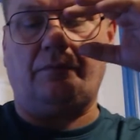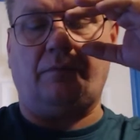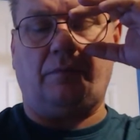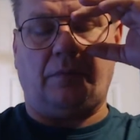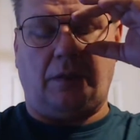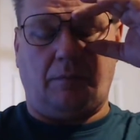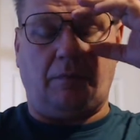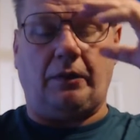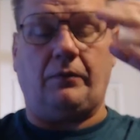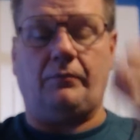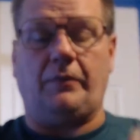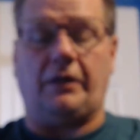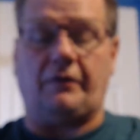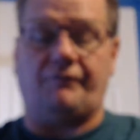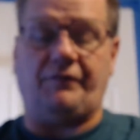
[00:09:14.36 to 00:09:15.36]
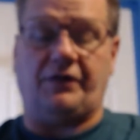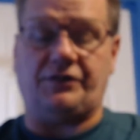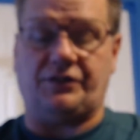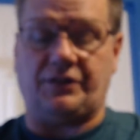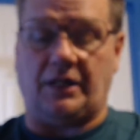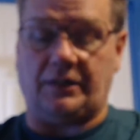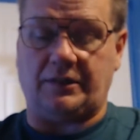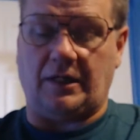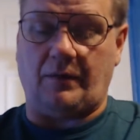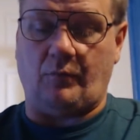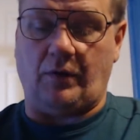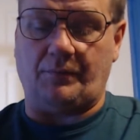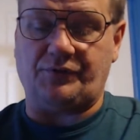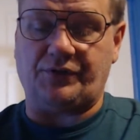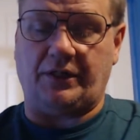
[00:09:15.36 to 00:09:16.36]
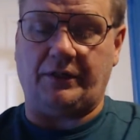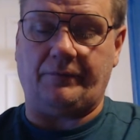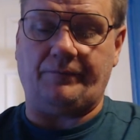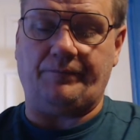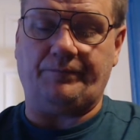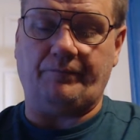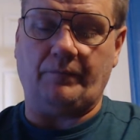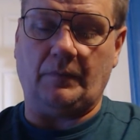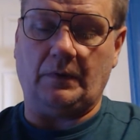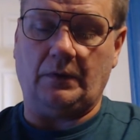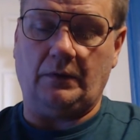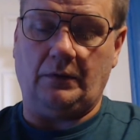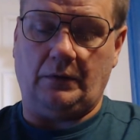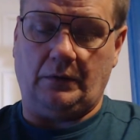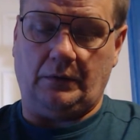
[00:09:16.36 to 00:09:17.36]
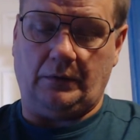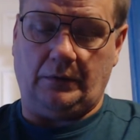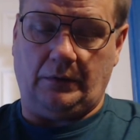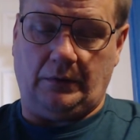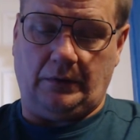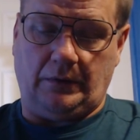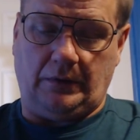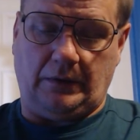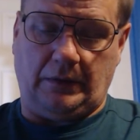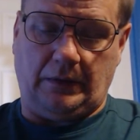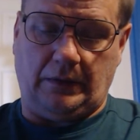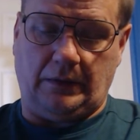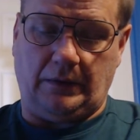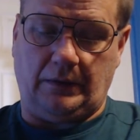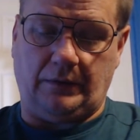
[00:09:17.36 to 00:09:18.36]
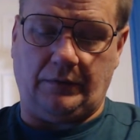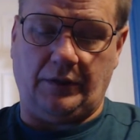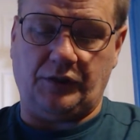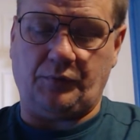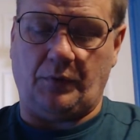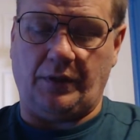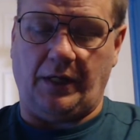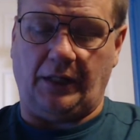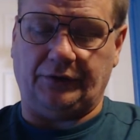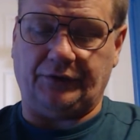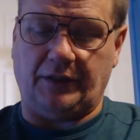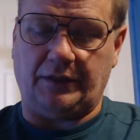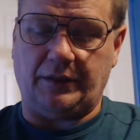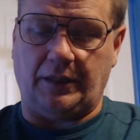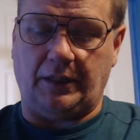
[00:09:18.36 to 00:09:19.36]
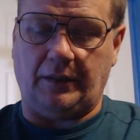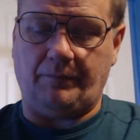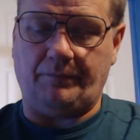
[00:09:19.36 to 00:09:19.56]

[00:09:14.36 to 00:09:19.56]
on my makerfixes.com website. And this one actually came